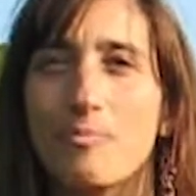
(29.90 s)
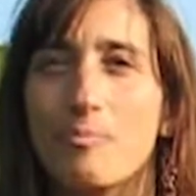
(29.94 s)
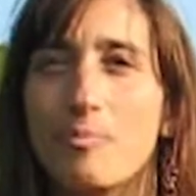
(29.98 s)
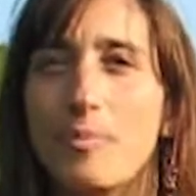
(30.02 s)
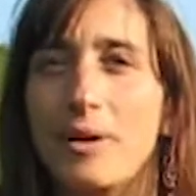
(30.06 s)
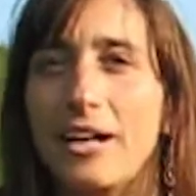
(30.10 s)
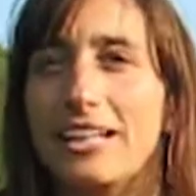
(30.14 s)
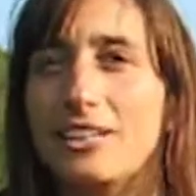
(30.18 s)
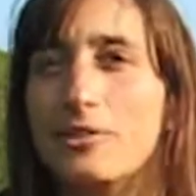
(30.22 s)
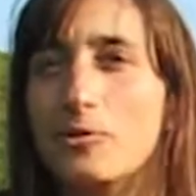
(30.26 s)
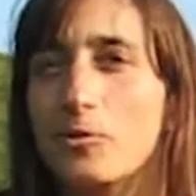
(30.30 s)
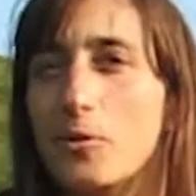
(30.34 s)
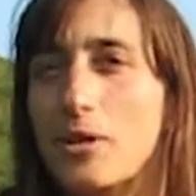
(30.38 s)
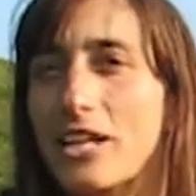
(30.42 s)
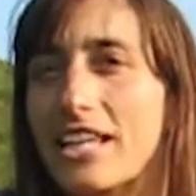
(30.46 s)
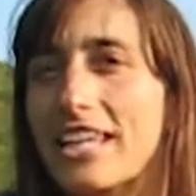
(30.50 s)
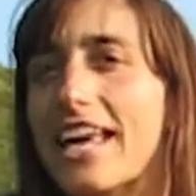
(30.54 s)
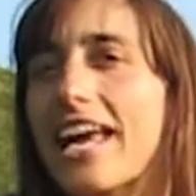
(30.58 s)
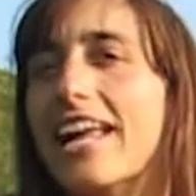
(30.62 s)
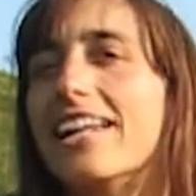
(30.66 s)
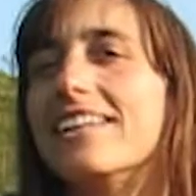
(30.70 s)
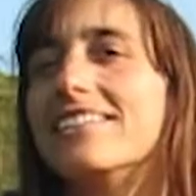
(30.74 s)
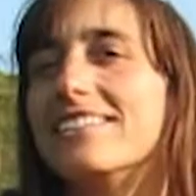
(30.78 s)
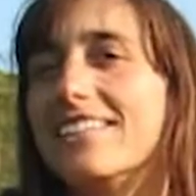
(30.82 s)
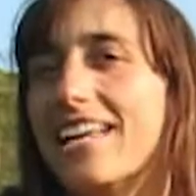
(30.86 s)
But we
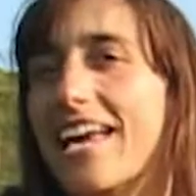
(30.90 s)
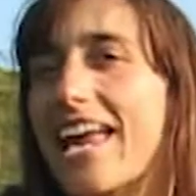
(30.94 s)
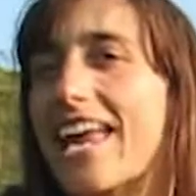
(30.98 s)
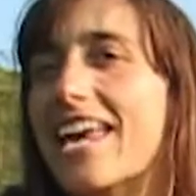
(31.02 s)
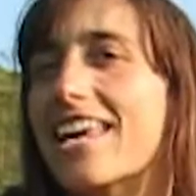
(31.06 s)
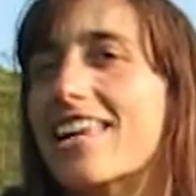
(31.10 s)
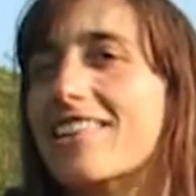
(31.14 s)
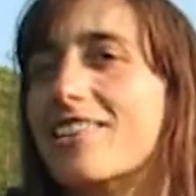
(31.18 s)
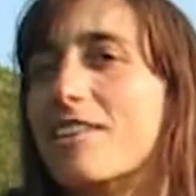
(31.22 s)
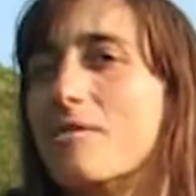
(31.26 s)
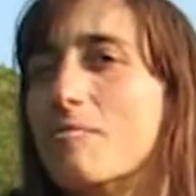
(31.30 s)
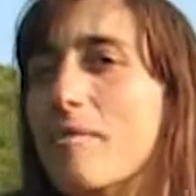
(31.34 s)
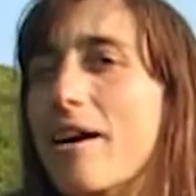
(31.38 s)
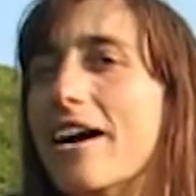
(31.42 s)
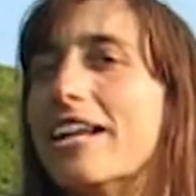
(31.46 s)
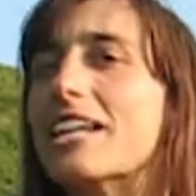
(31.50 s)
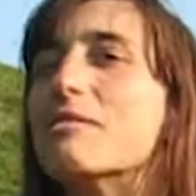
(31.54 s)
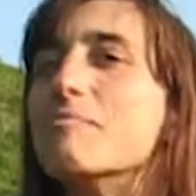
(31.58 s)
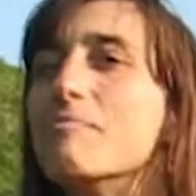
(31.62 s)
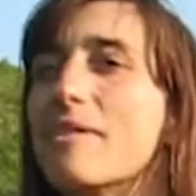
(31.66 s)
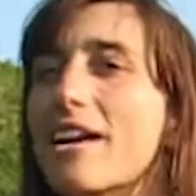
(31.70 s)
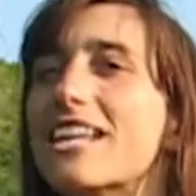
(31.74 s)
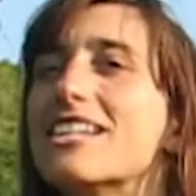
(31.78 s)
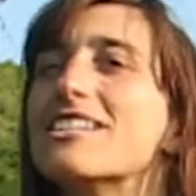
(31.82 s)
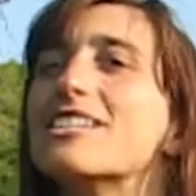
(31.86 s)
can take the
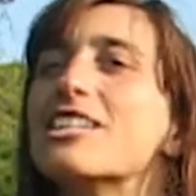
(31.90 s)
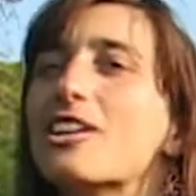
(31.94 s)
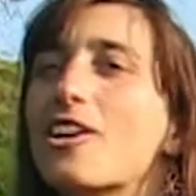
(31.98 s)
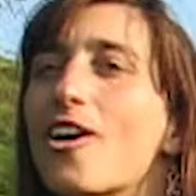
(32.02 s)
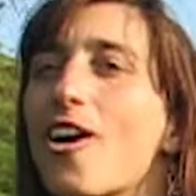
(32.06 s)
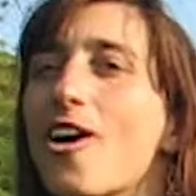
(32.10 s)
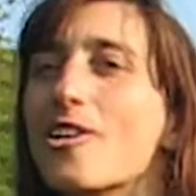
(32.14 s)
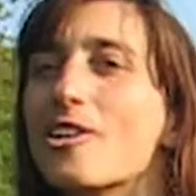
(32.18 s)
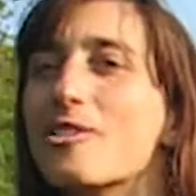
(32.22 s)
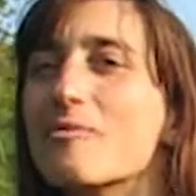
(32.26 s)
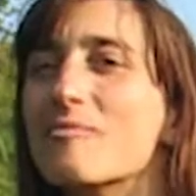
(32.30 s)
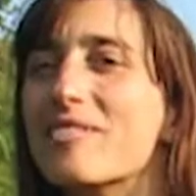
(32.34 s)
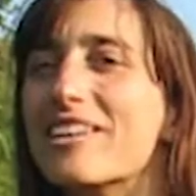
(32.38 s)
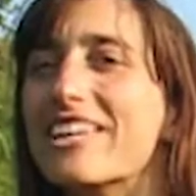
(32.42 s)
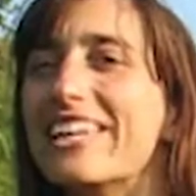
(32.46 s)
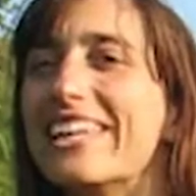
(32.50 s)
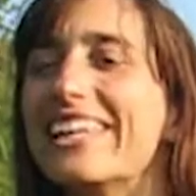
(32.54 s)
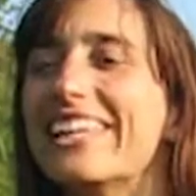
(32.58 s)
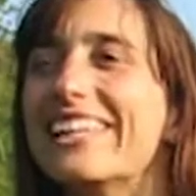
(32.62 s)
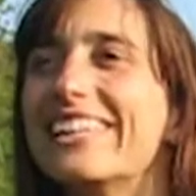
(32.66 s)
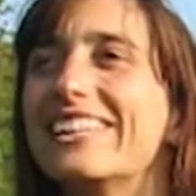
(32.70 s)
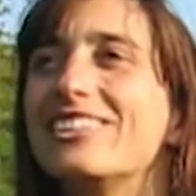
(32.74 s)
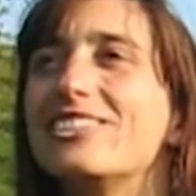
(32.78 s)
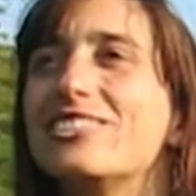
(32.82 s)
money-based economy